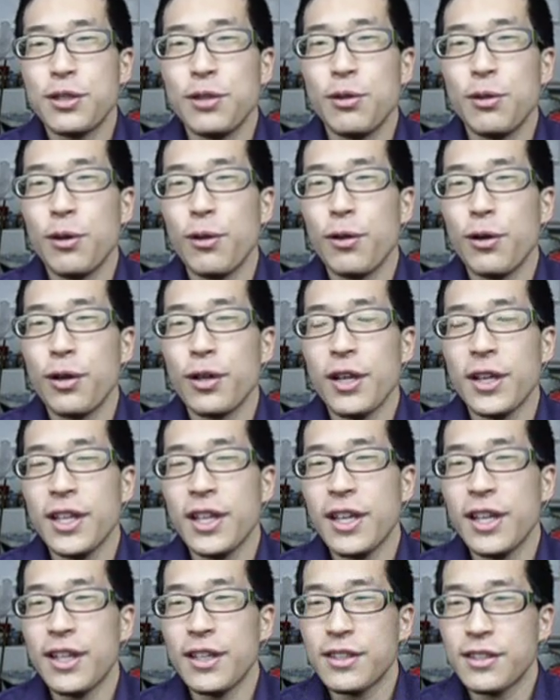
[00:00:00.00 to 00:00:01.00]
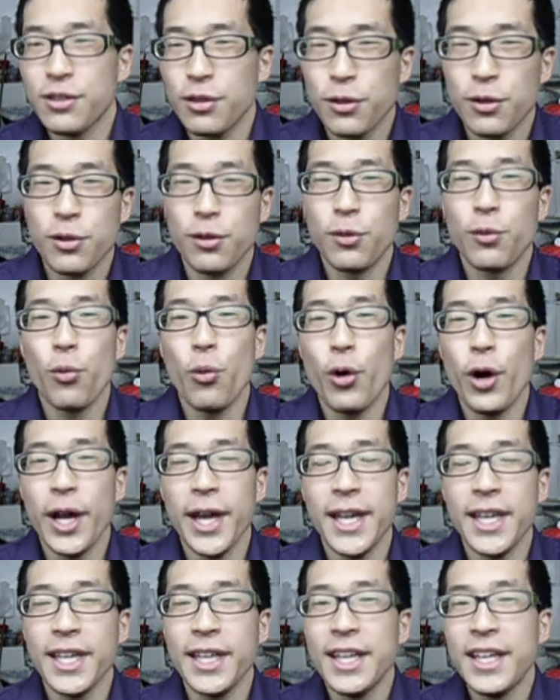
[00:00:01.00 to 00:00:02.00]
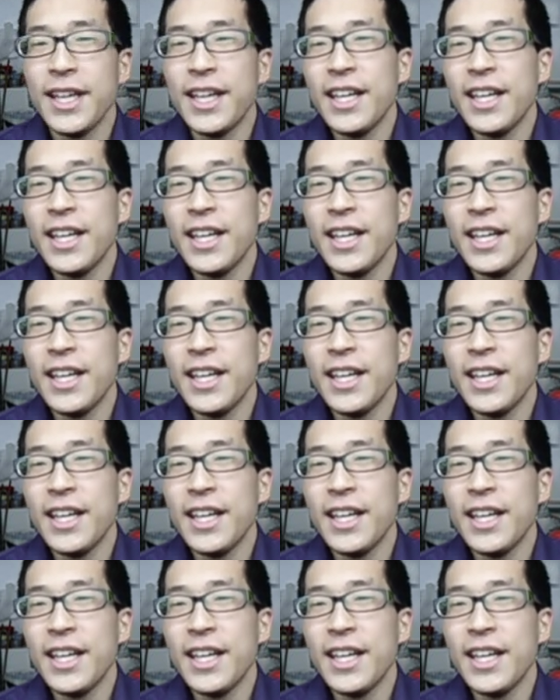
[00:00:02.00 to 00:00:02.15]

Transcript: you learn in a certain way,